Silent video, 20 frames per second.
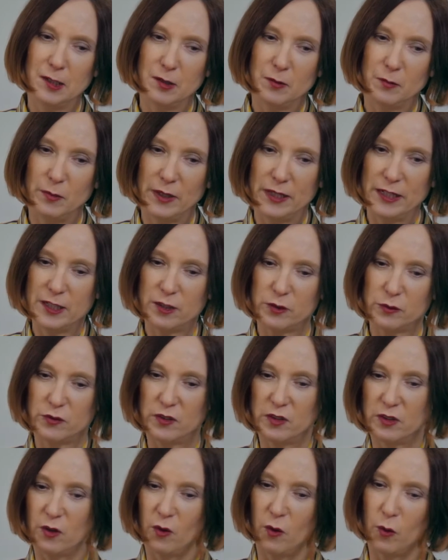many of
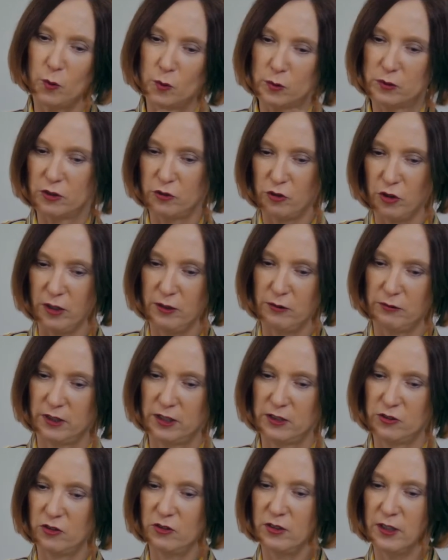the older
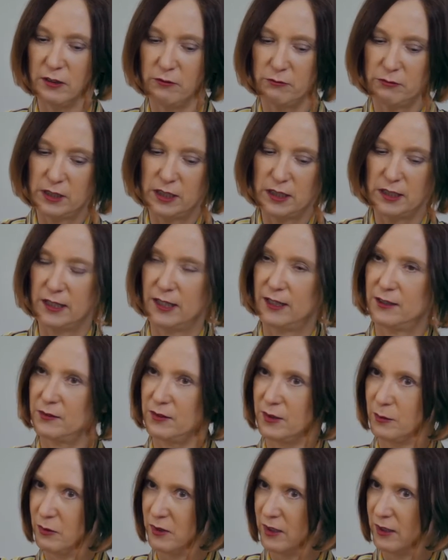generation, they really have
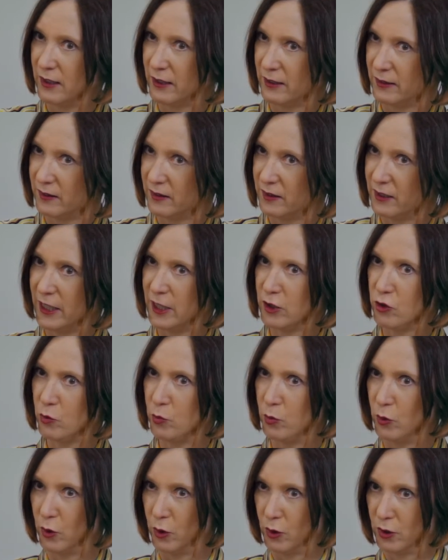something like a
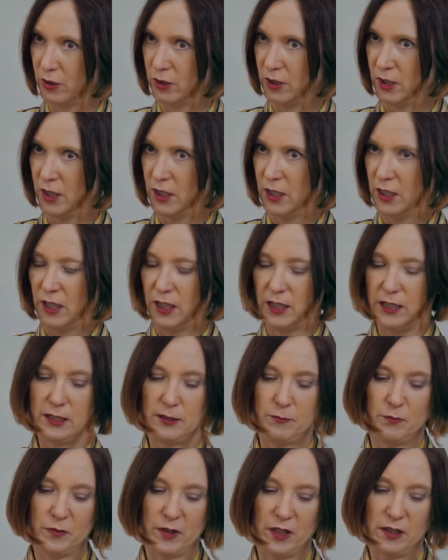sketchbook.
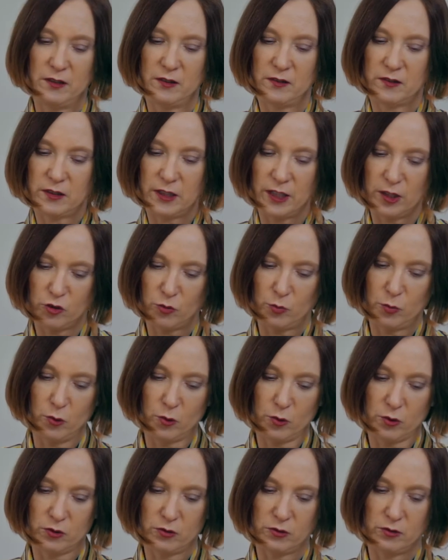And in the
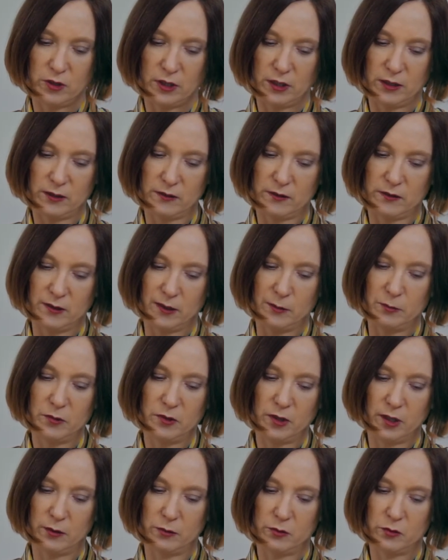sketchbook, there are
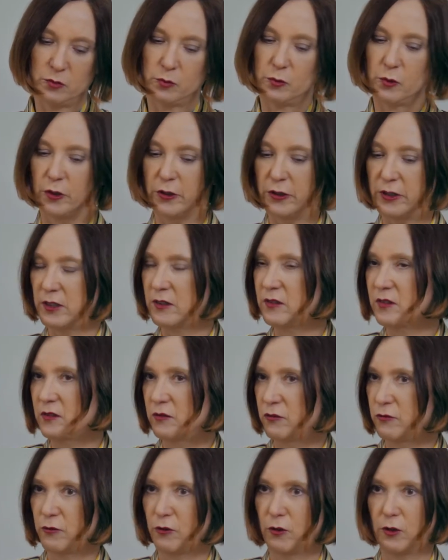sometimes
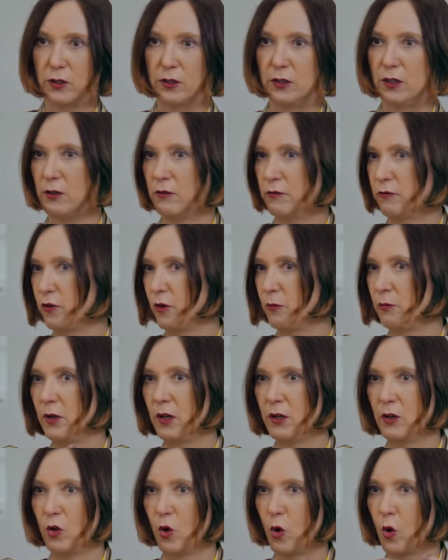works from
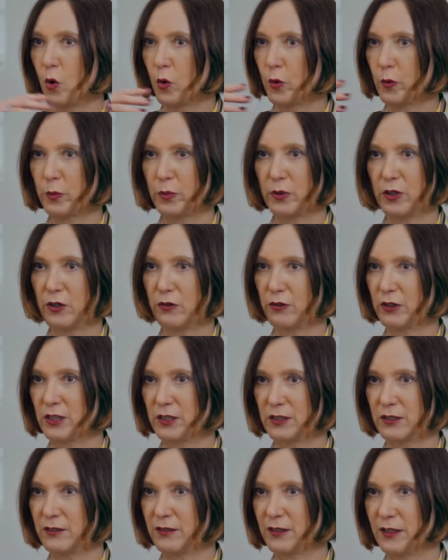a long
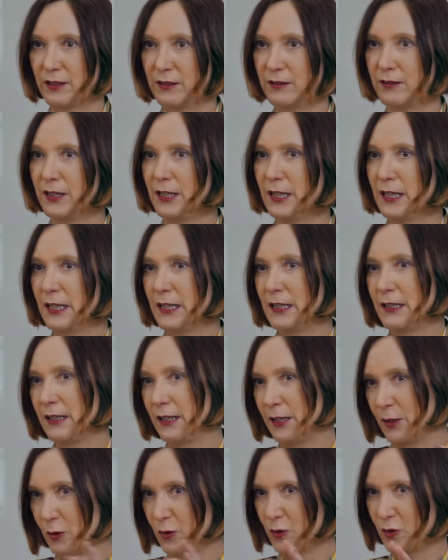period. And
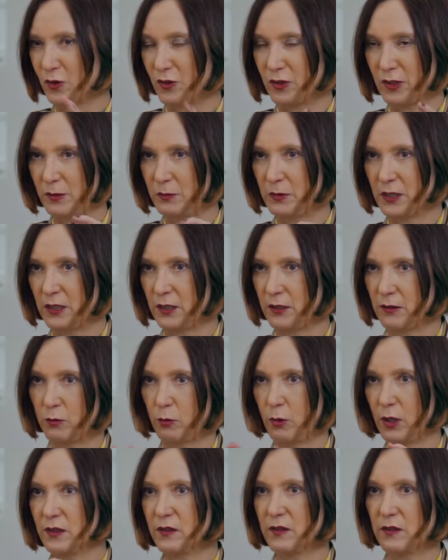they also tell me that
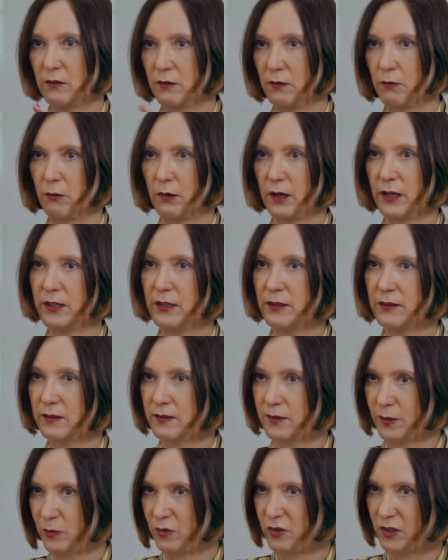once in a while,
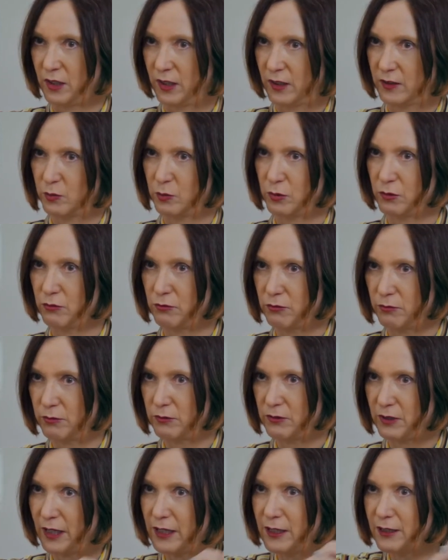something has been
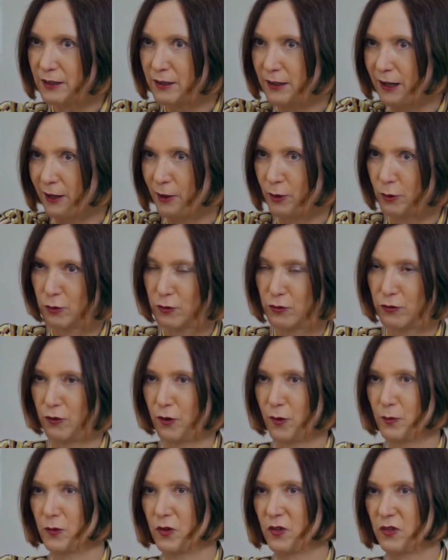taken out
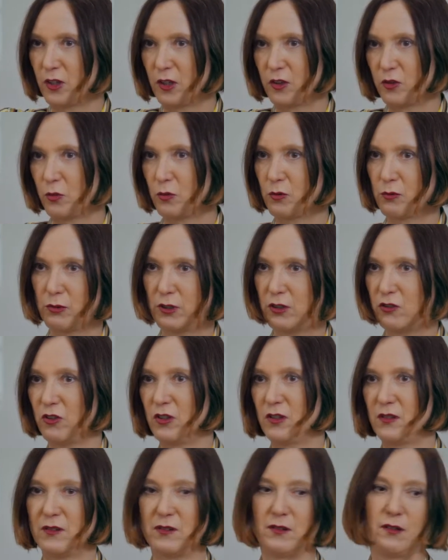from the sketchbook, which
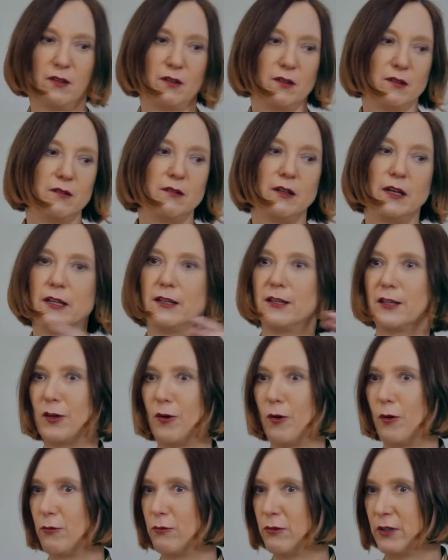is
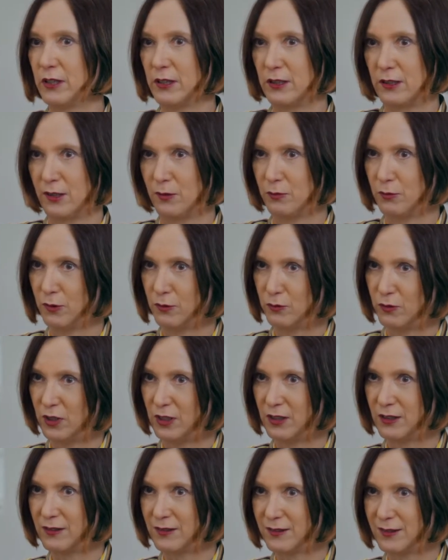dating already a couple of
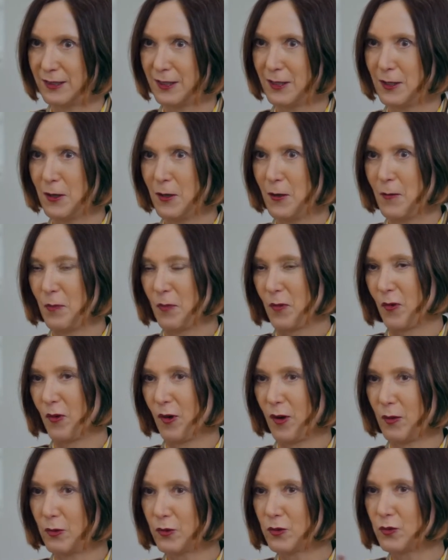years.
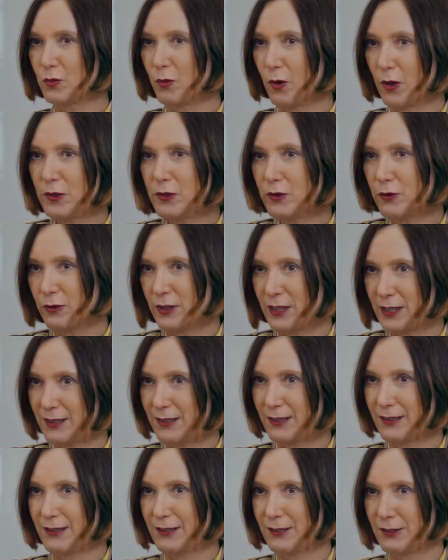So I was
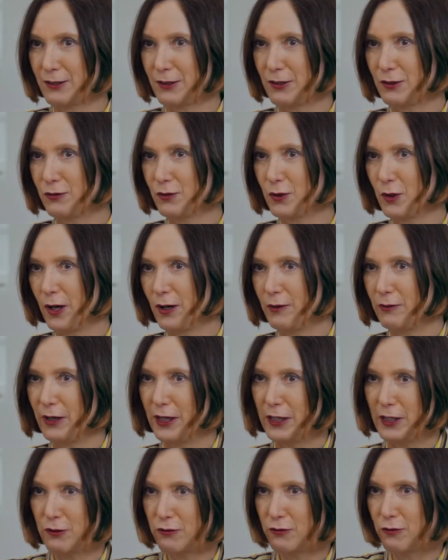wondering if you have
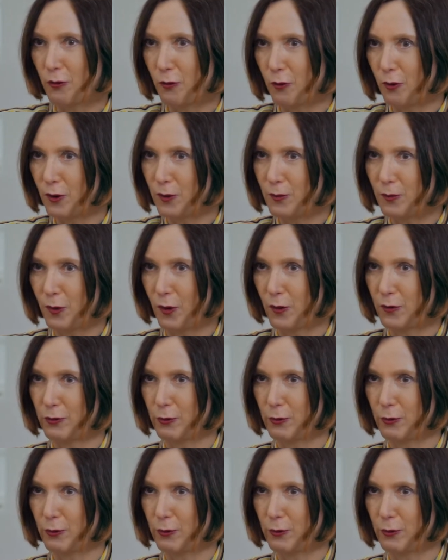any form of